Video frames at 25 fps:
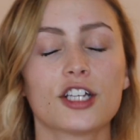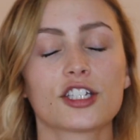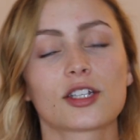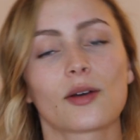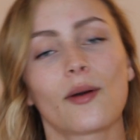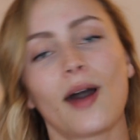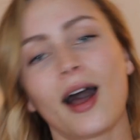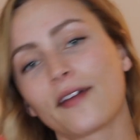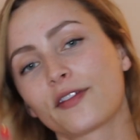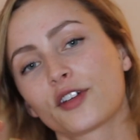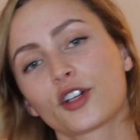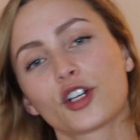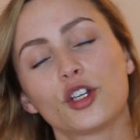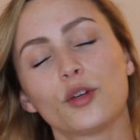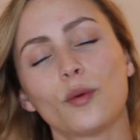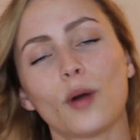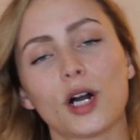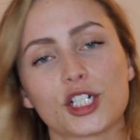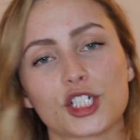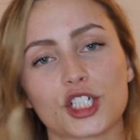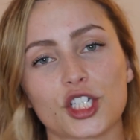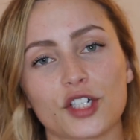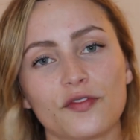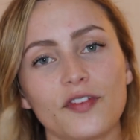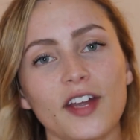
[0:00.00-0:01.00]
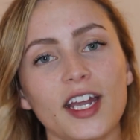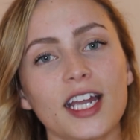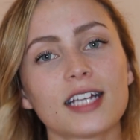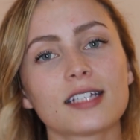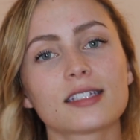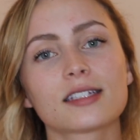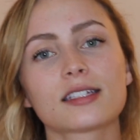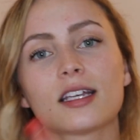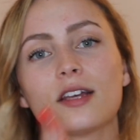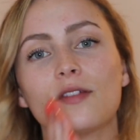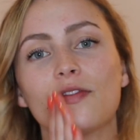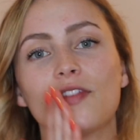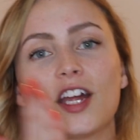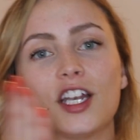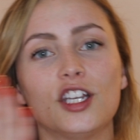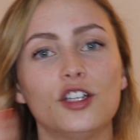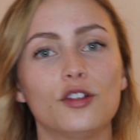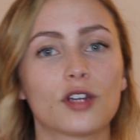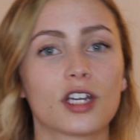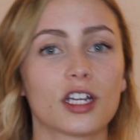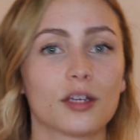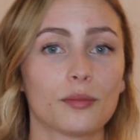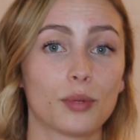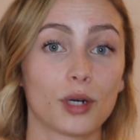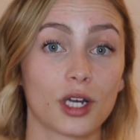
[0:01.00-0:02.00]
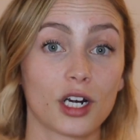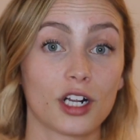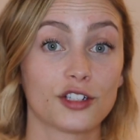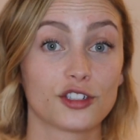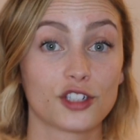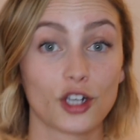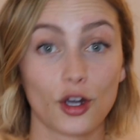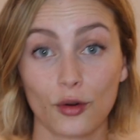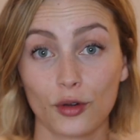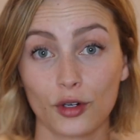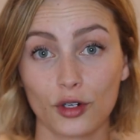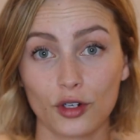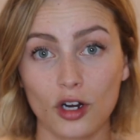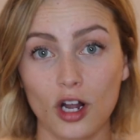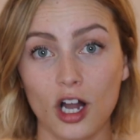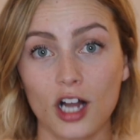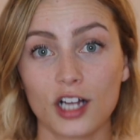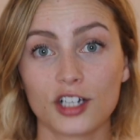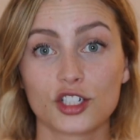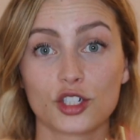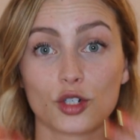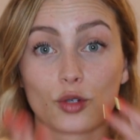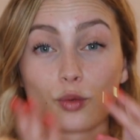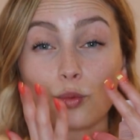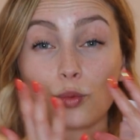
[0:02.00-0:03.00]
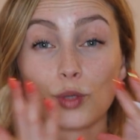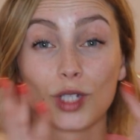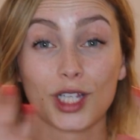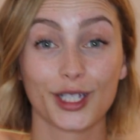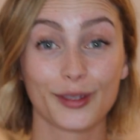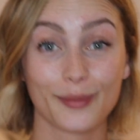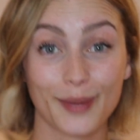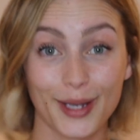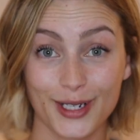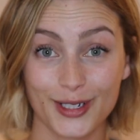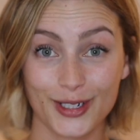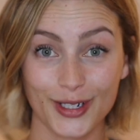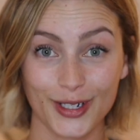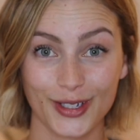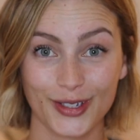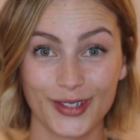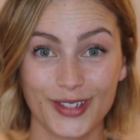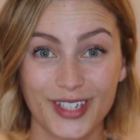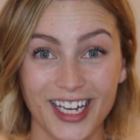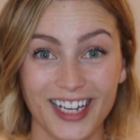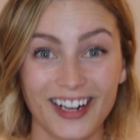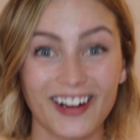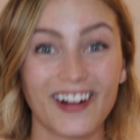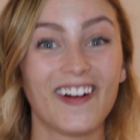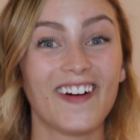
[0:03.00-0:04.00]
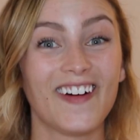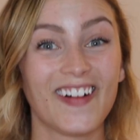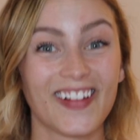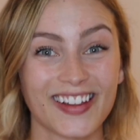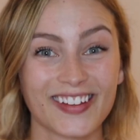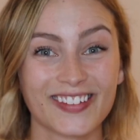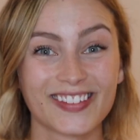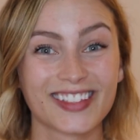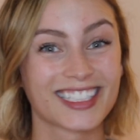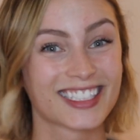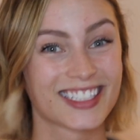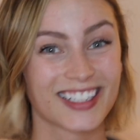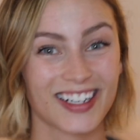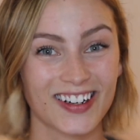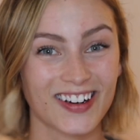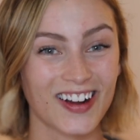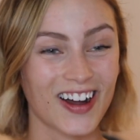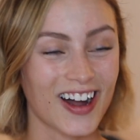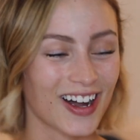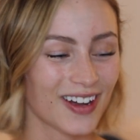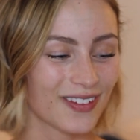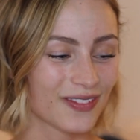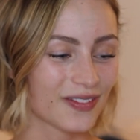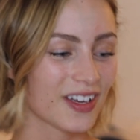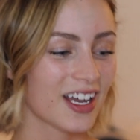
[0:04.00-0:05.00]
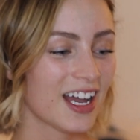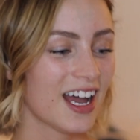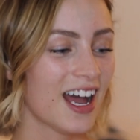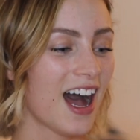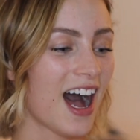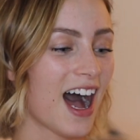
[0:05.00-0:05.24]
So after you wash your face, then you can put a toner on to really make sure you get all of the dirt off.